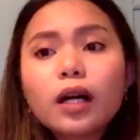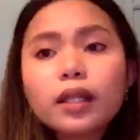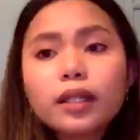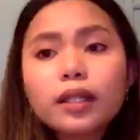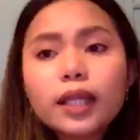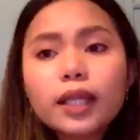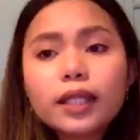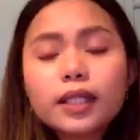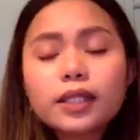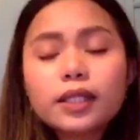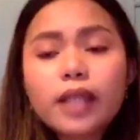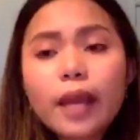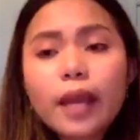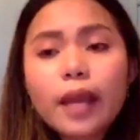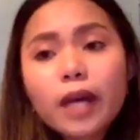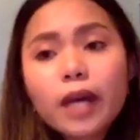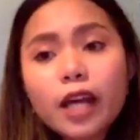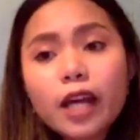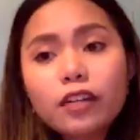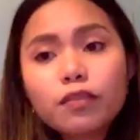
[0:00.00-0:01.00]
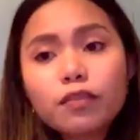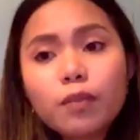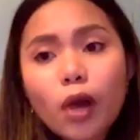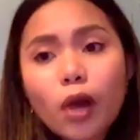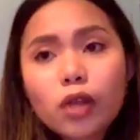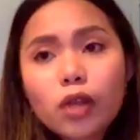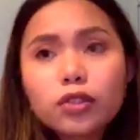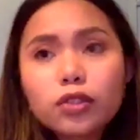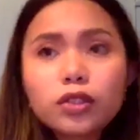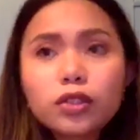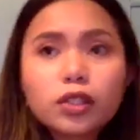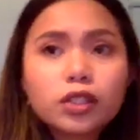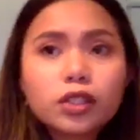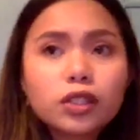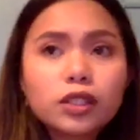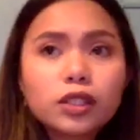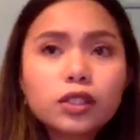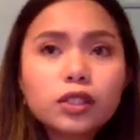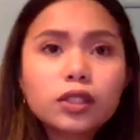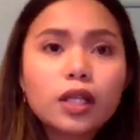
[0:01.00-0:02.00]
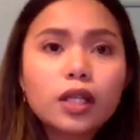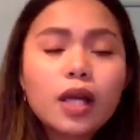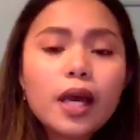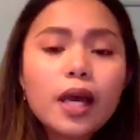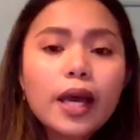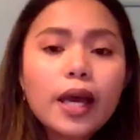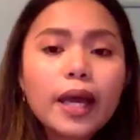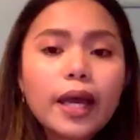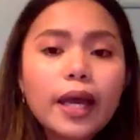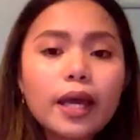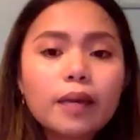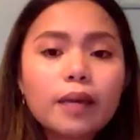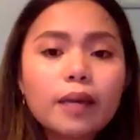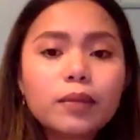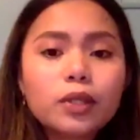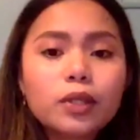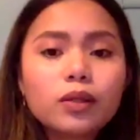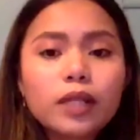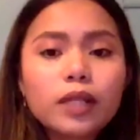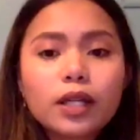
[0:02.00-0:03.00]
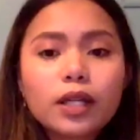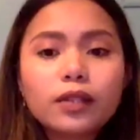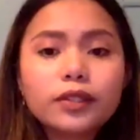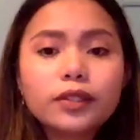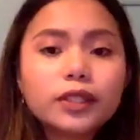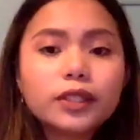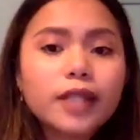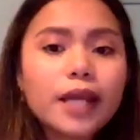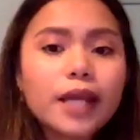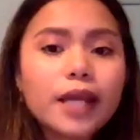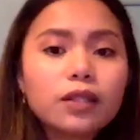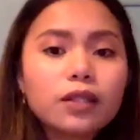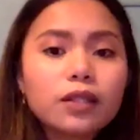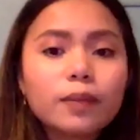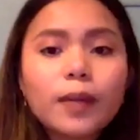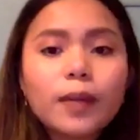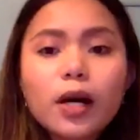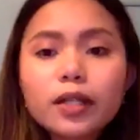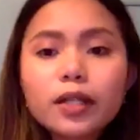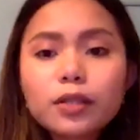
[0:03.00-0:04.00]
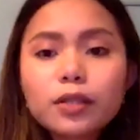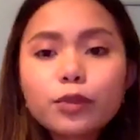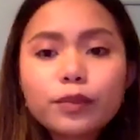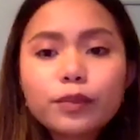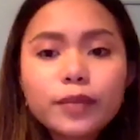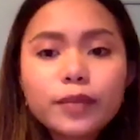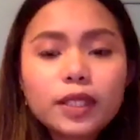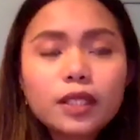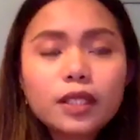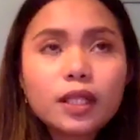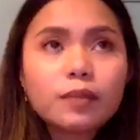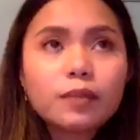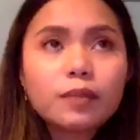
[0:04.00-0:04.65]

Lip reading: like the same kind of modules, and you know, like understanding the body would be the name